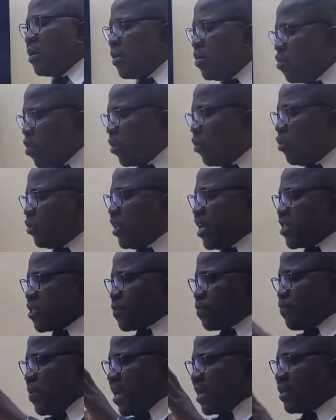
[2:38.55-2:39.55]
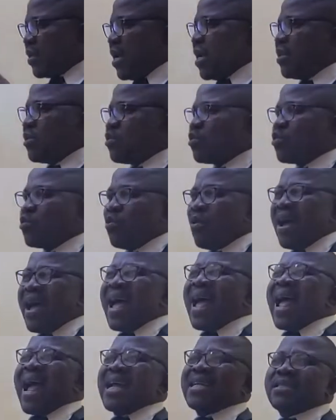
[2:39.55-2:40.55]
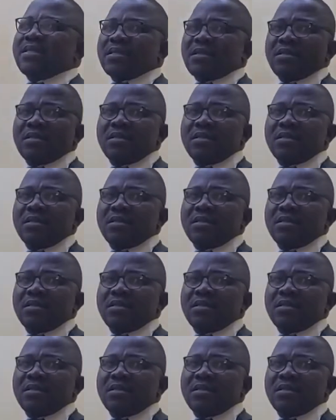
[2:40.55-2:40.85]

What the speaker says: you are not expected to act.